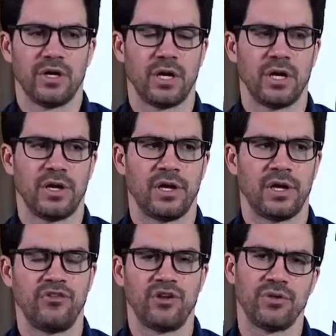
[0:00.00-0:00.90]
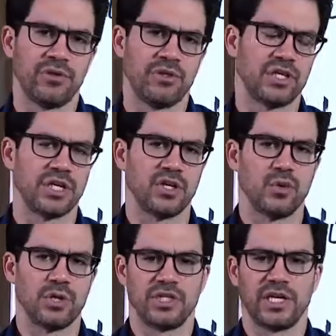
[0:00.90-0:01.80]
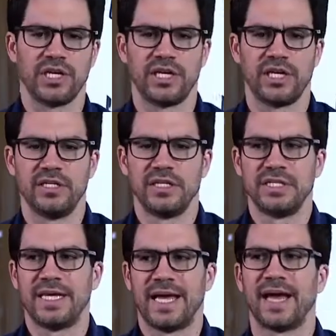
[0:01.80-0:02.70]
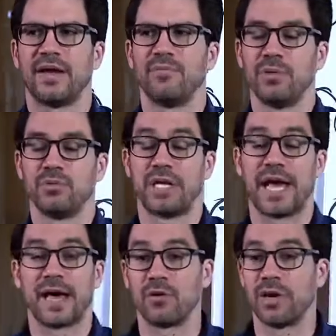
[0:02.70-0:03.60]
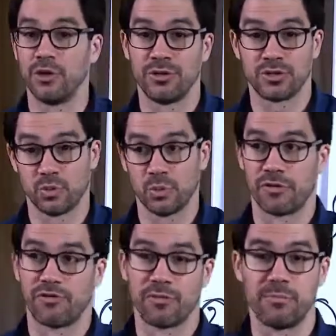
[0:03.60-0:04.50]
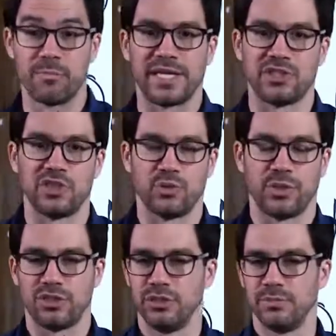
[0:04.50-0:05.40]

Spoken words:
The second question I get, people say, how do I know this will work for my situation?